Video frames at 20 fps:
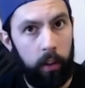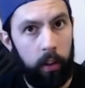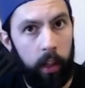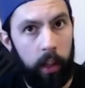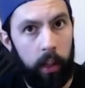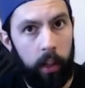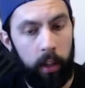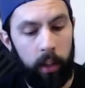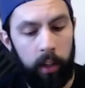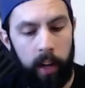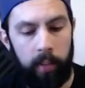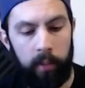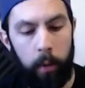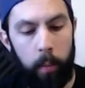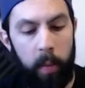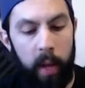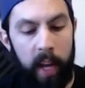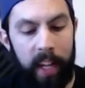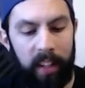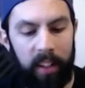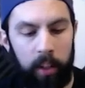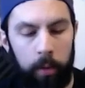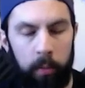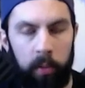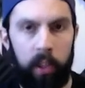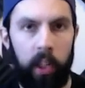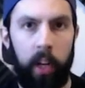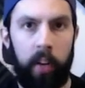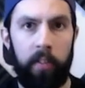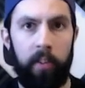It doesn't have the pins
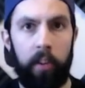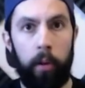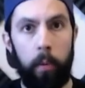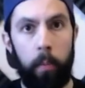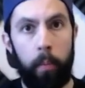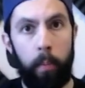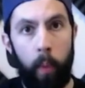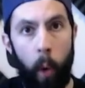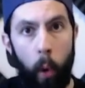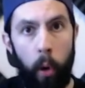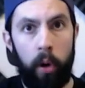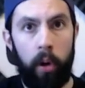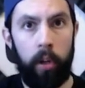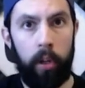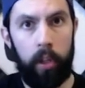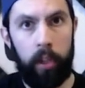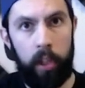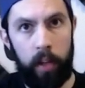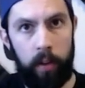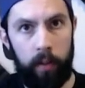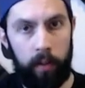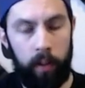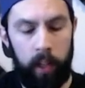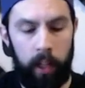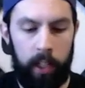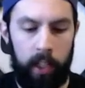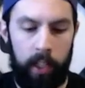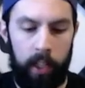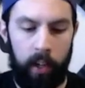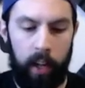themselves. The boards for
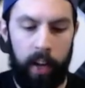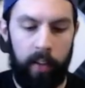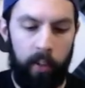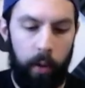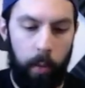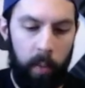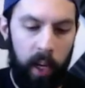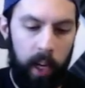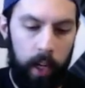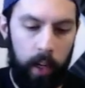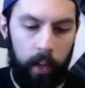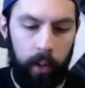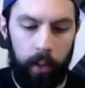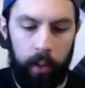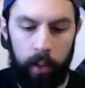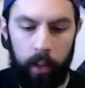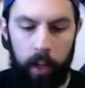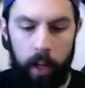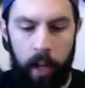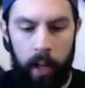Intel have the pins,